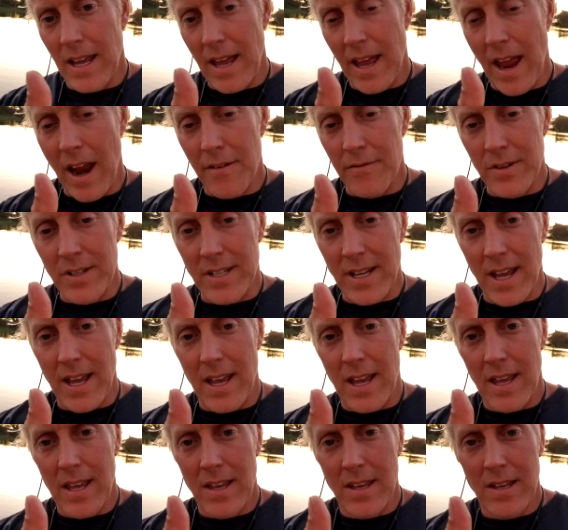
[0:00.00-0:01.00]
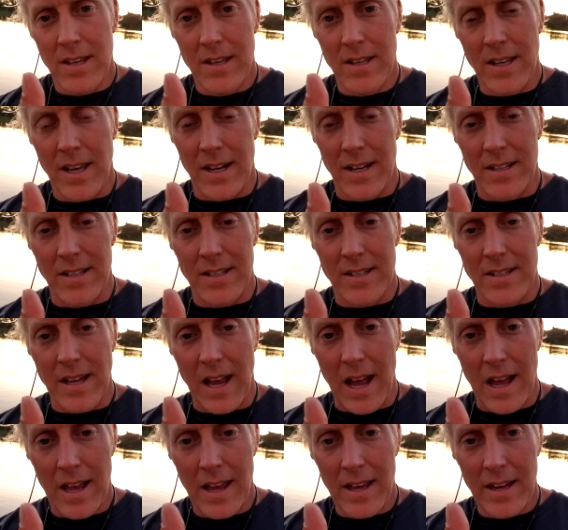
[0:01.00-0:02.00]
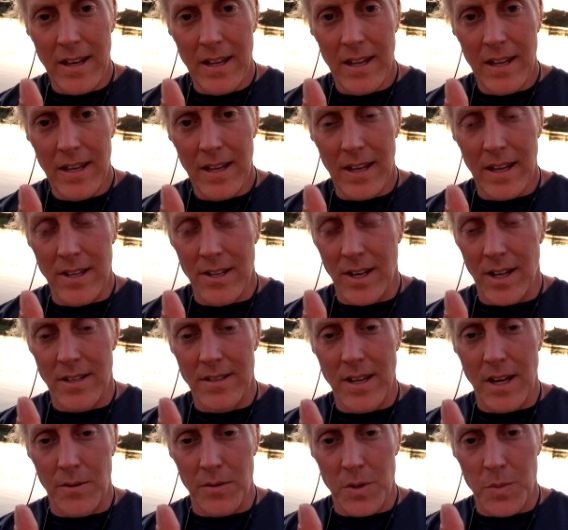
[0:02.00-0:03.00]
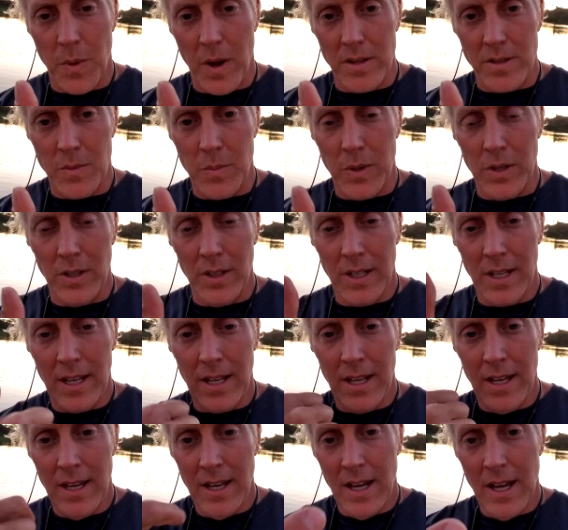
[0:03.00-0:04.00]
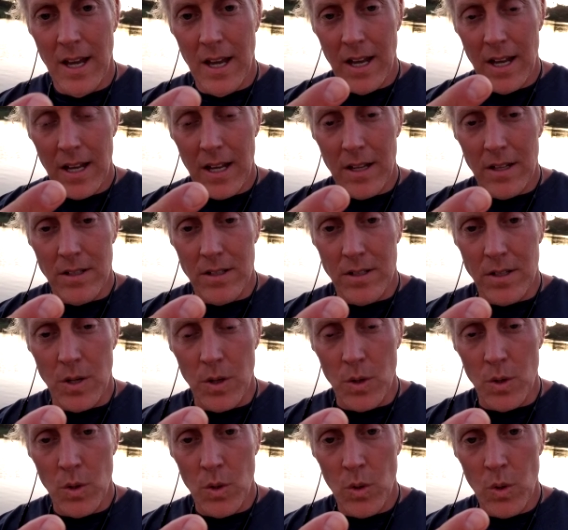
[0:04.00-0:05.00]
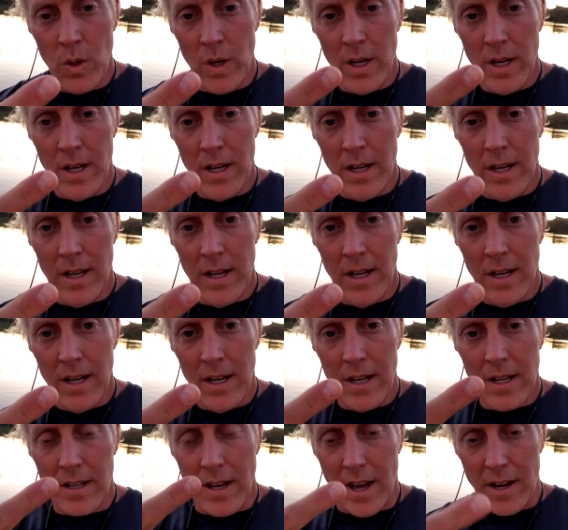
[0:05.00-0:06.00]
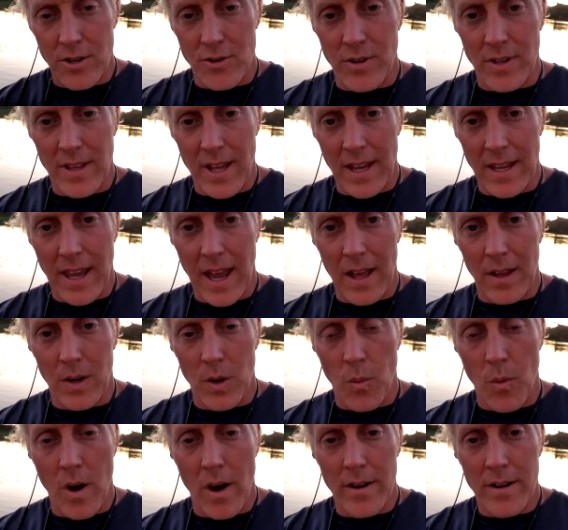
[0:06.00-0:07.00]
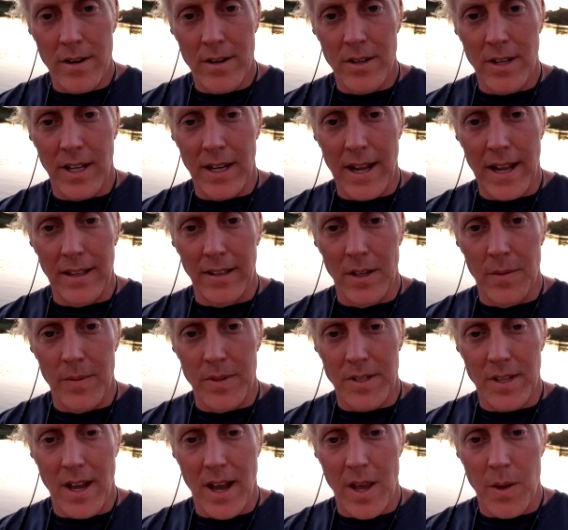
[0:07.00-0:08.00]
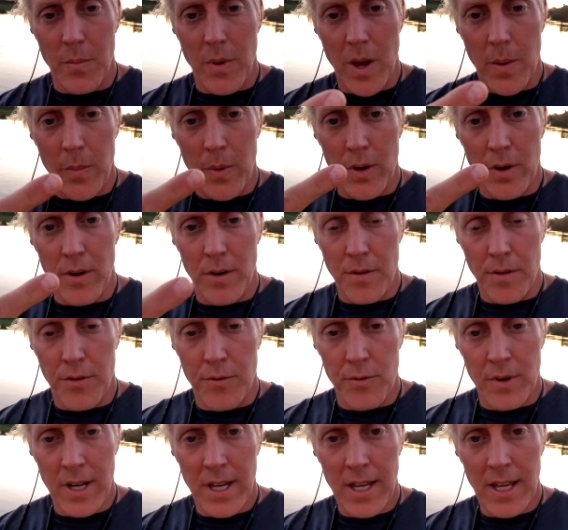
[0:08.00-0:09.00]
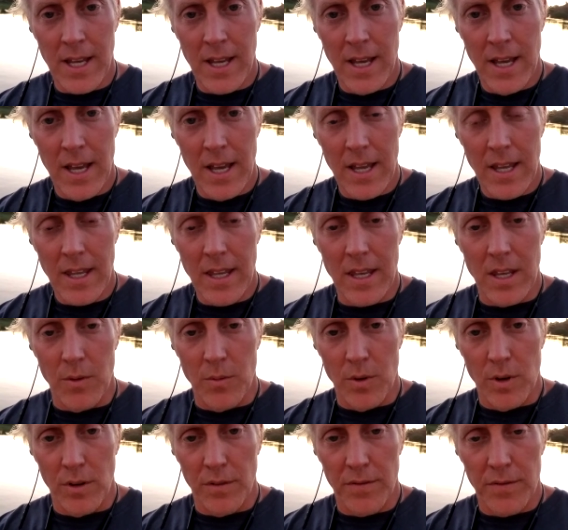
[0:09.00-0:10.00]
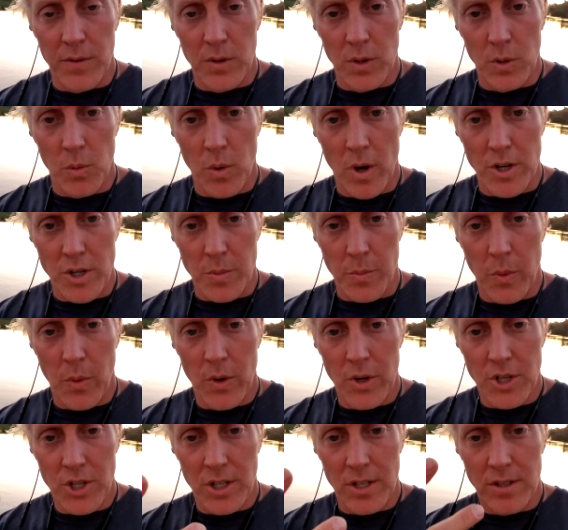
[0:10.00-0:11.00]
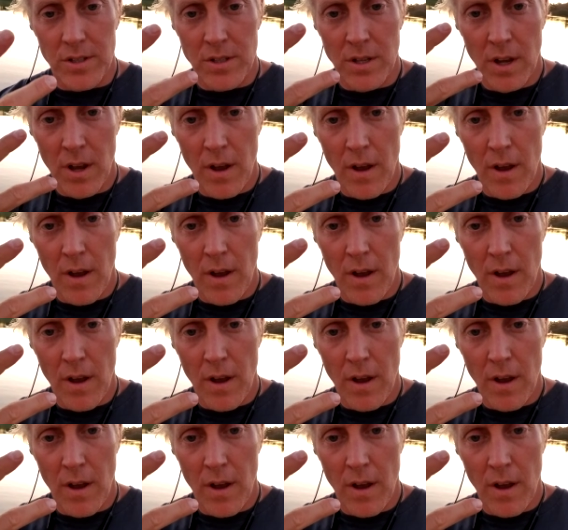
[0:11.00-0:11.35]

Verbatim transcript: every day, got to decide, you got to take responsibility. Two, Got to drink that gallon of water. You can add lemons, cayenne pepper. Three, eat real food, wash your portions.